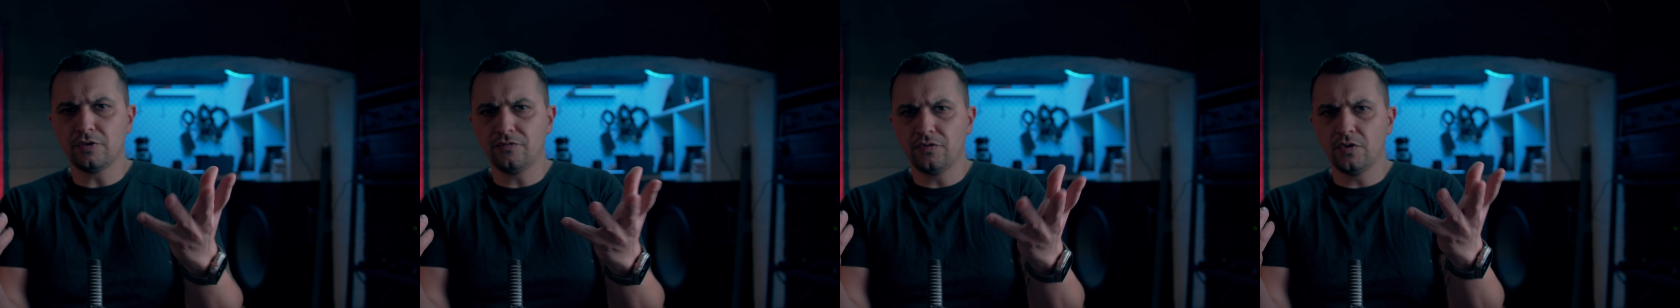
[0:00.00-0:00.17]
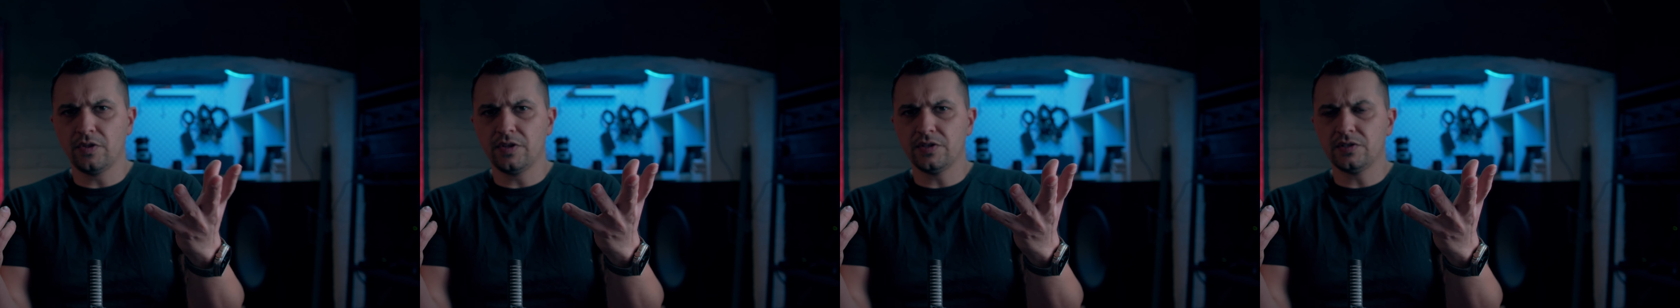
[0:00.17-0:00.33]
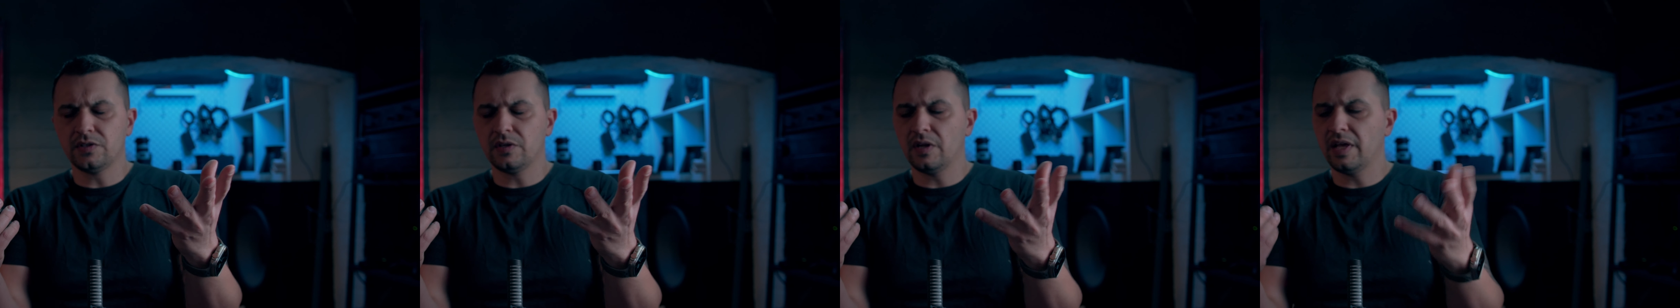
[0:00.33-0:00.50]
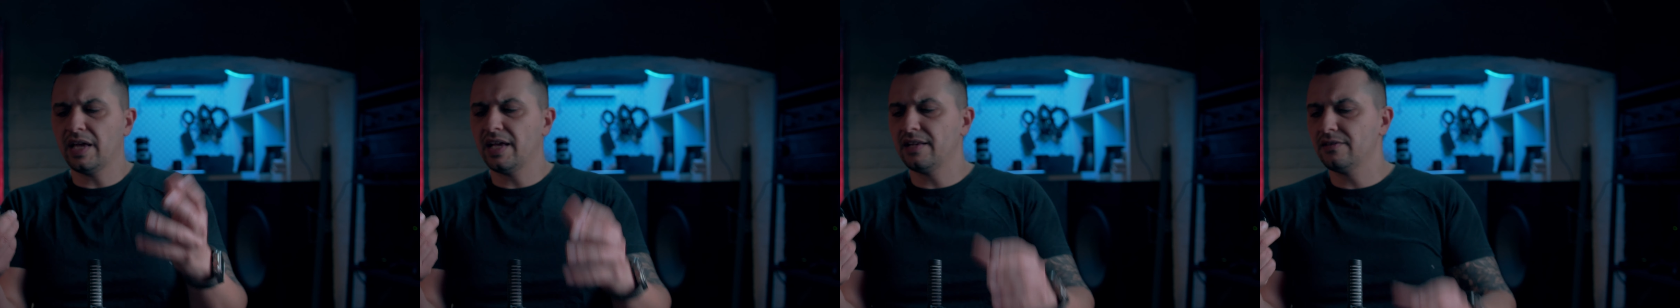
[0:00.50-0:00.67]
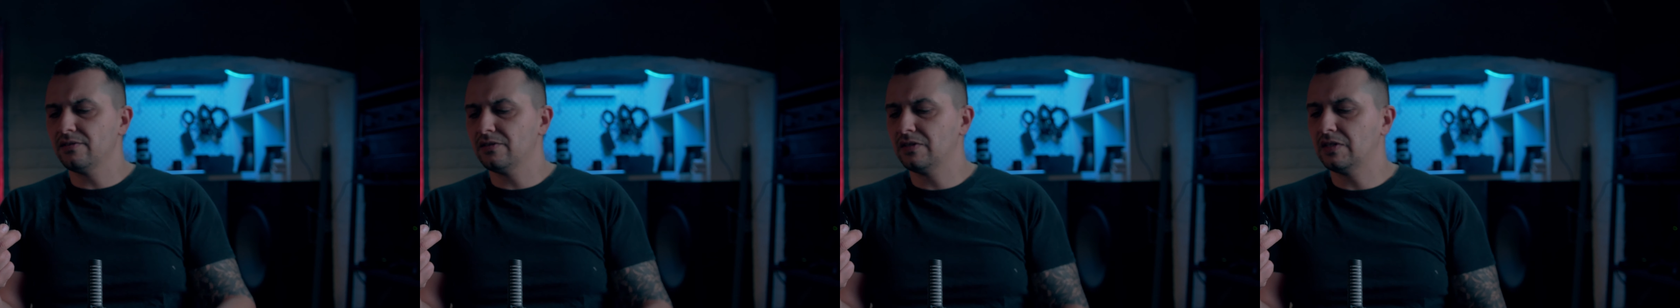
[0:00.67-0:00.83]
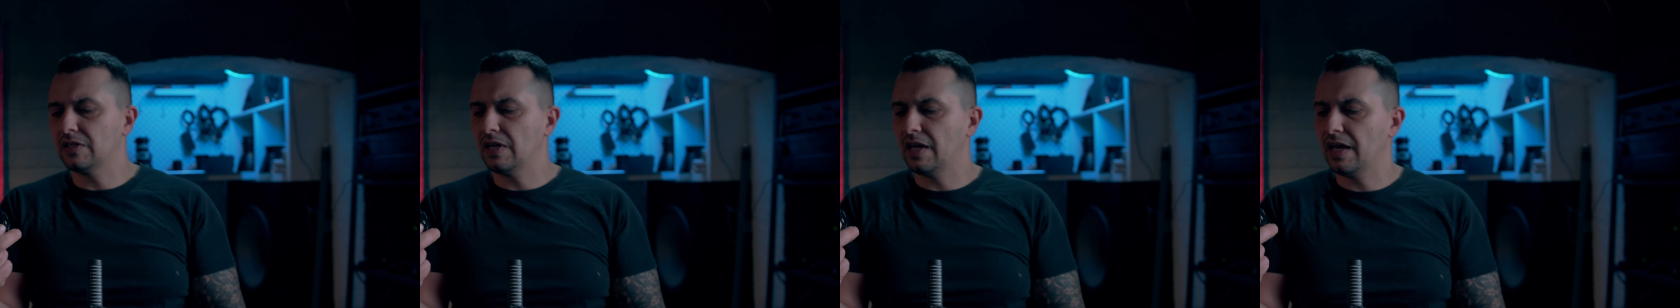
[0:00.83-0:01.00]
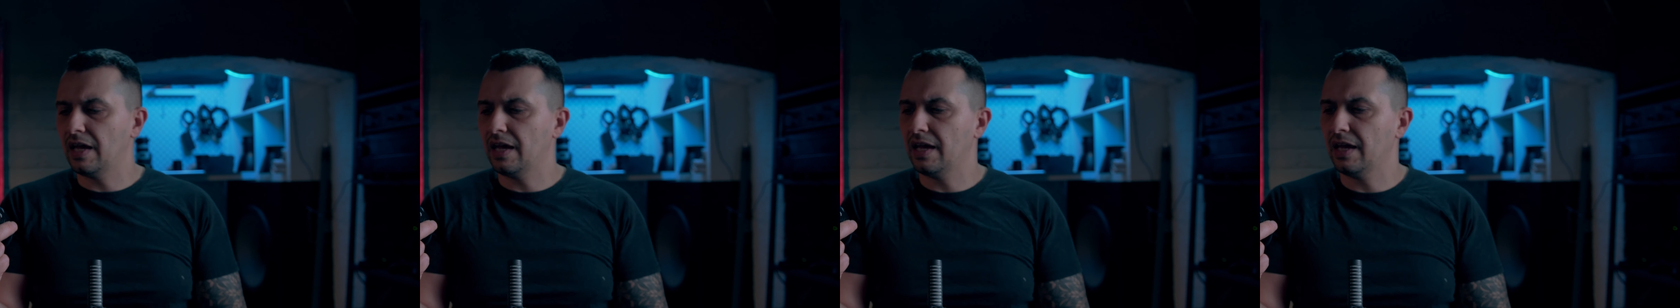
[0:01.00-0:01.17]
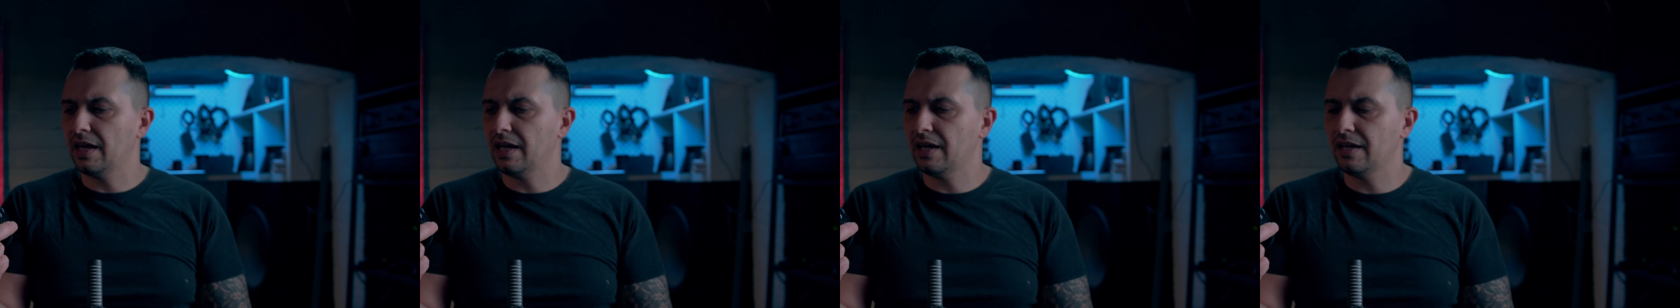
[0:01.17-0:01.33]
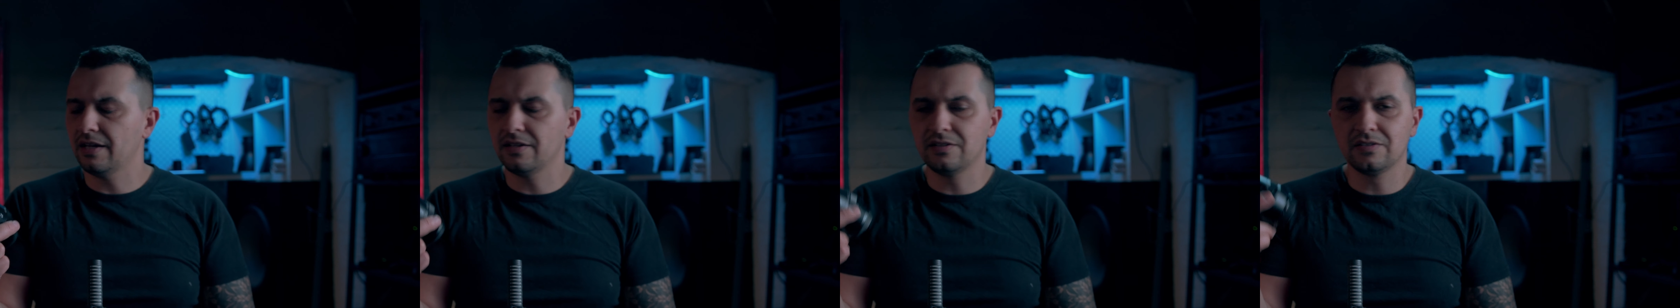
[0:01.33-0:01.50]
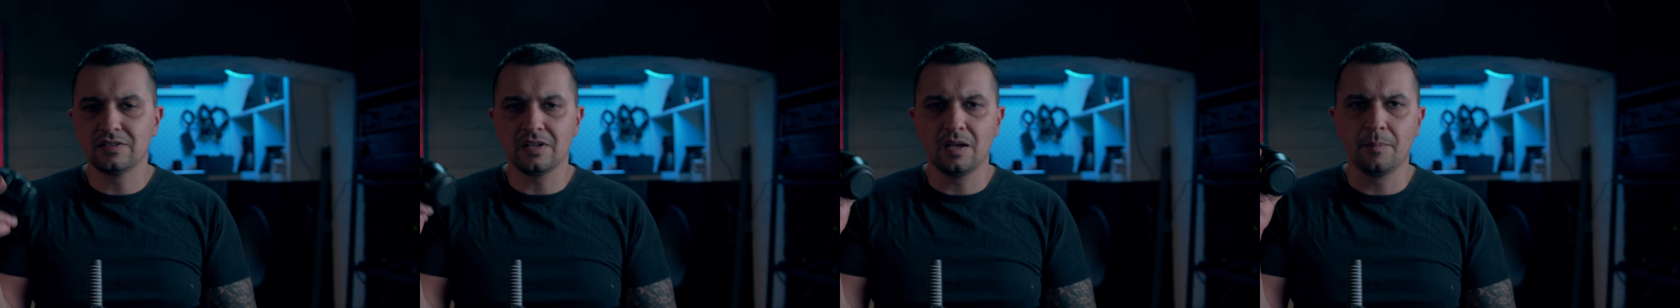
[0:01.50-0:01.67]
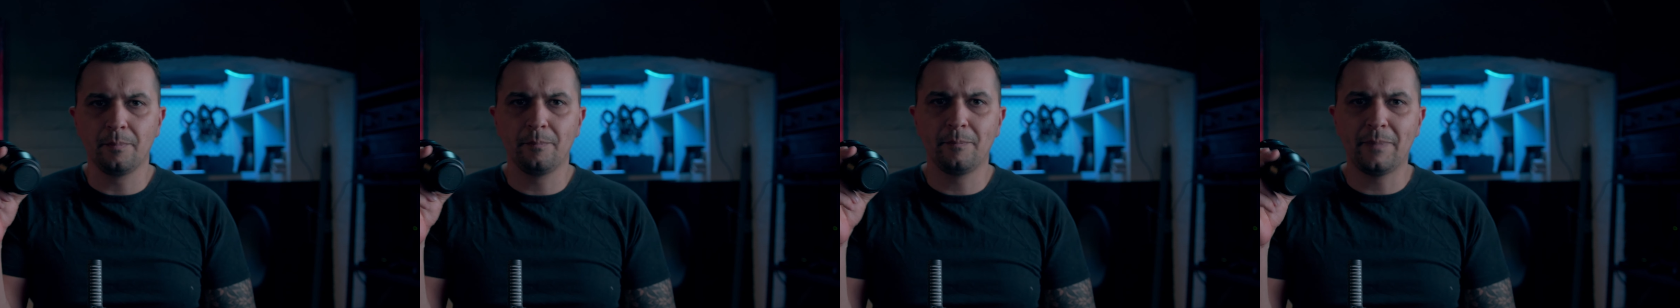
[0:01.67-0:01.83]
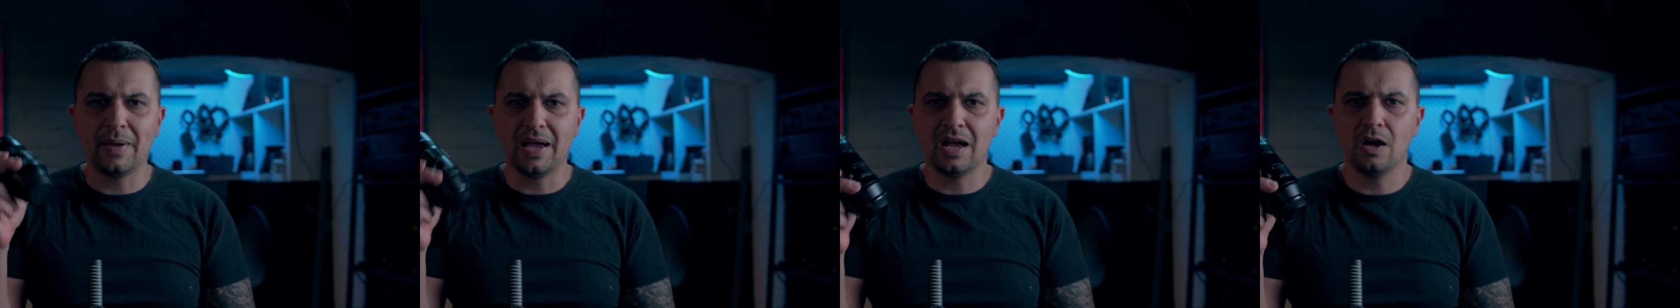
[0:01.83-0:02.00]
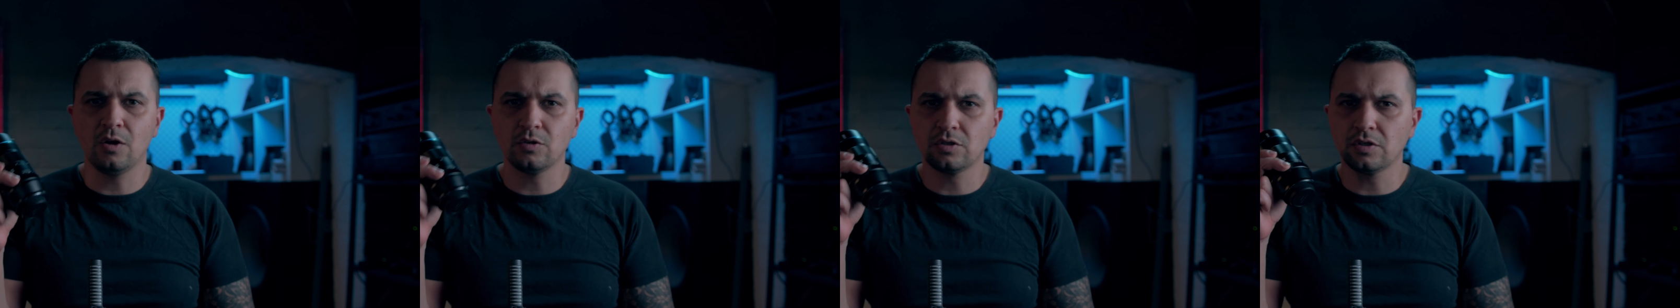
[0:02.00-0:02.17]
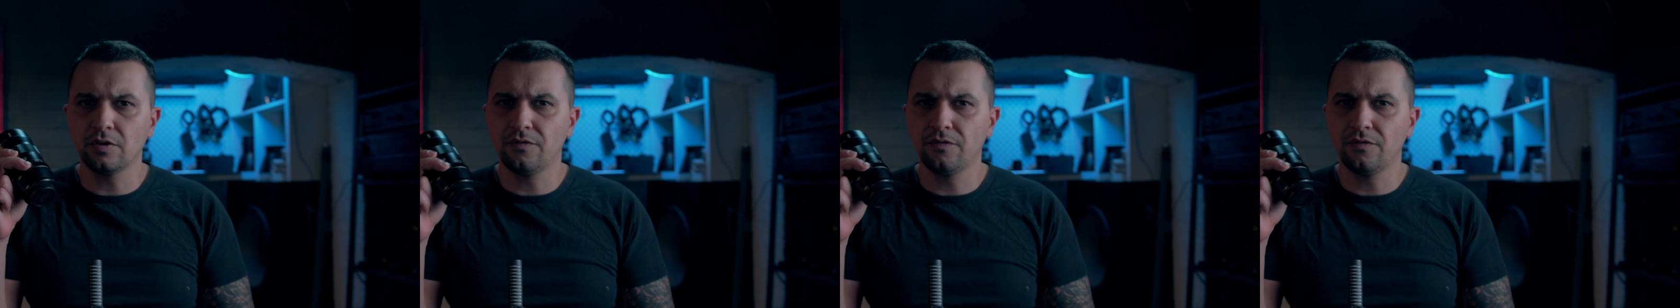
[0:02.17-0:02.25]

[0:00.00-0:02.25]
for this lens is about